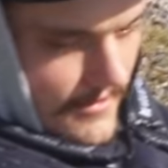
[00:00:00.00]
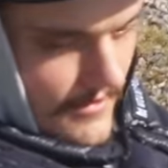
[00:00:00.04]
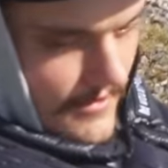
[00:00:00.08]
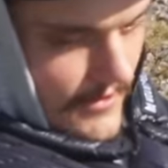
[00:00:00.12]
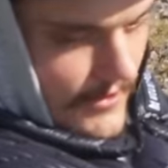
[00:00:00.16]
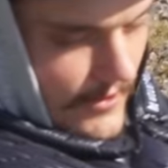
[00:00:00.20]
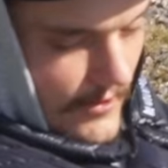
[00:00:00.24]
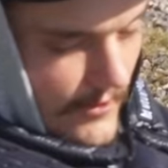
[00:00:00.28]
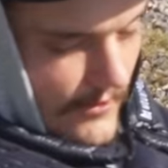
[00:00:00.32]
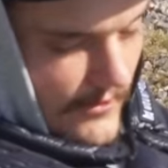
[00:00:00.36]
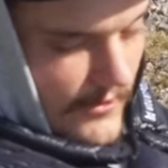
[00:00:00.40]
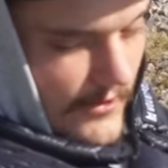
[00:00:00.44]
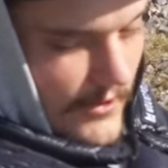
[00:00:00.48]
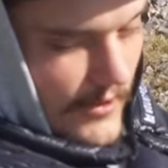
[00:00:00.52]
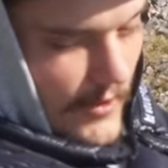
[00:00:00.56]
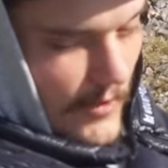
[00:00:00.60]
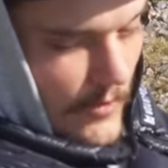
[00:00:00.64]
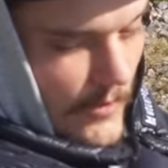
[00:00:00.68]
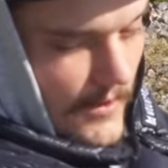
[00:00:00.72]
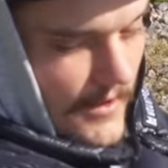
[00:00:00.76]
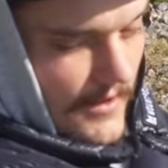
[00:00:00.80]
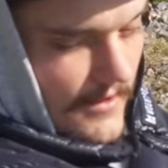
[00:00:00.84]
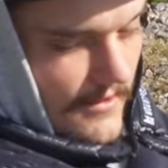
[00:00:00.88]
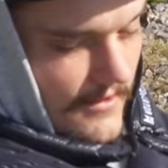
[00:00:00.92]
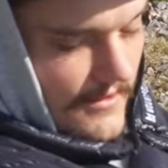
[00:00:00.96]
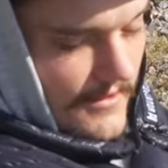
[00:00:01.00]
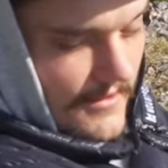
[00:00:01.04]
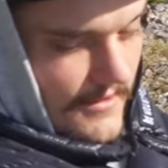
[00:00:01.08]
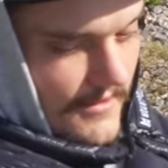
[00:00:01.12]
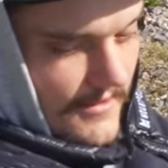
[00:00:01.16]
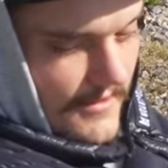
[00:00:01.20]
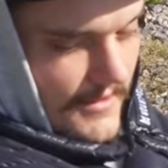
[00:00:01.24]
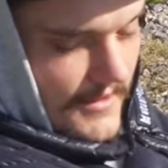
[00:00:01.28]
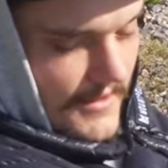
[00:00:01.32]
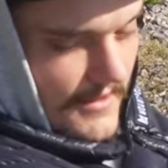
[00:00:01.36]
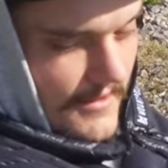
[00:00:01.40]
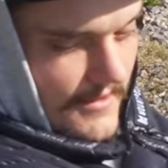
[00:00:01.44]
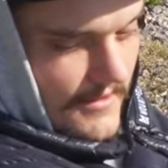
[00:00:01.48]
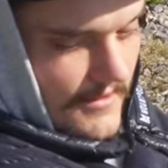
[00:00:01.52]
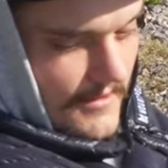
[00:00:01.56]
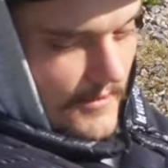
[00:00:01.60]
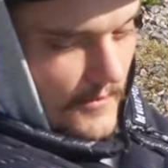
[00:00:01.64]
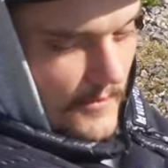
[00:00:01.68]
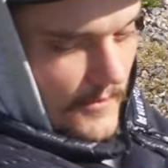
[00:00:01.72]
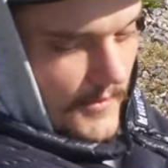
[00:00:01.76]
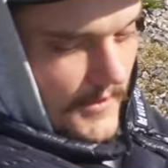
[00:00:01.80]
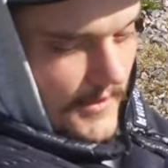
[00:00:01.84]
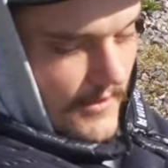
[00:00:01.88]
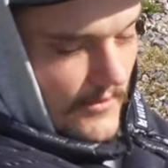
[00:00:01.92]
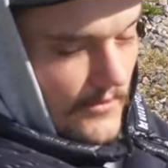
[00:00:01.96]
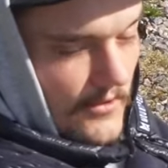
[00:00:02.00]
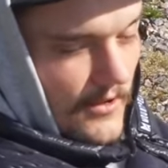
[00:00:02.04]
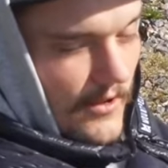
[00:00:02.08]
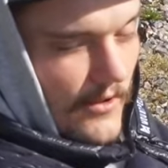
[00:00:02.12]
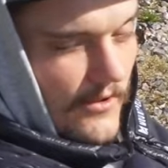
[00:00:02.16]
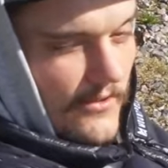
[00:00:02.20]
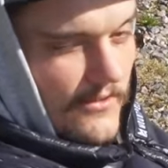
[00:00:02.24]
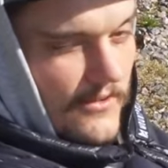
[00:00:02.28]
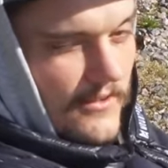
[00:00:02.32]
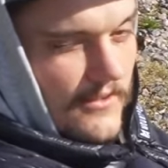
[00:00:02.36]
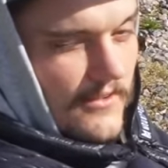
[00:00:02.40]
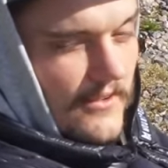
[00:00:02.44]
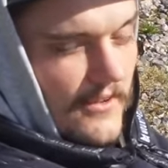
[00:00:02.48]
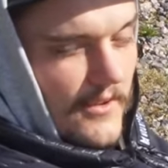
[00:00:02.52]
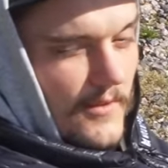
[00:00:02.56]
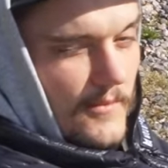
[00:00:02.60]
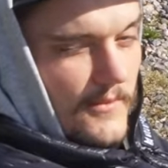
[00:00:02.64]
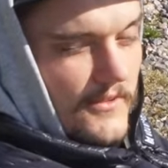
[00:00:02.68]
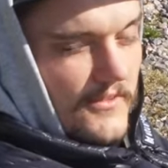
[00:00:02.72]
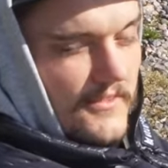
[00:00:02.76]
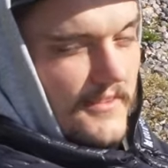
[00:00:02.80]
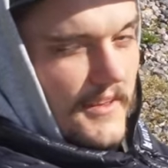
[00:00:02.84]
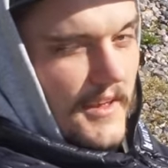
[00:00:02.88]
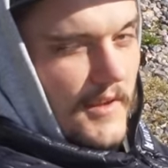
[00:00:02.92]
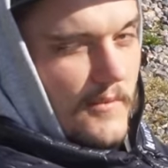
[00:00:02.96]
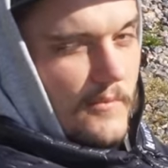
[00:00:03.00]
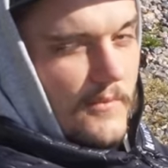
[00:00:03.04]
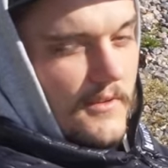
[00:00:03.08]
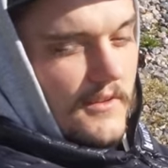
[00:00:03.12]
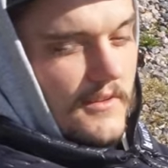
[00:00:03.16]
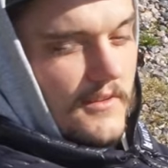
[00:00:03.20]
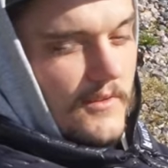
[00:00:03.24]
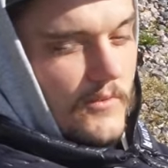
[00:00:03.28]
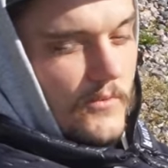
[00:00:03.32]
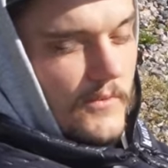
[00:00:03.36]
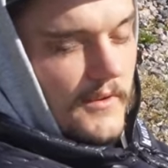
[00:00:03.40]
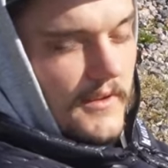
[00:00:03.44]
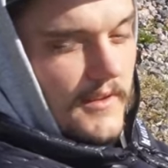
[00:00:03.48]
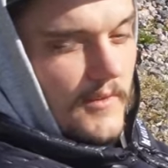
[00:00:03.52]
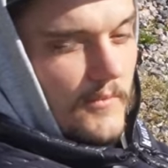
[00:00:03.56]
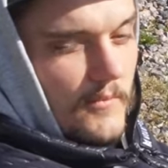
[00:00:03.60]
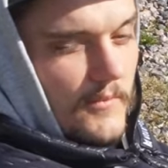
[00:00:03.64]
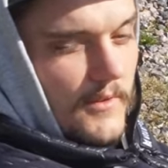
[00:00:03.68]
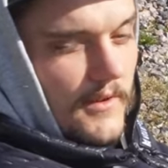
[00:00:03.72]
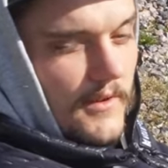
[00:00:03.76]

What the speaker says: going to go well. It's a big drone, so it's gonna be stable in the wind,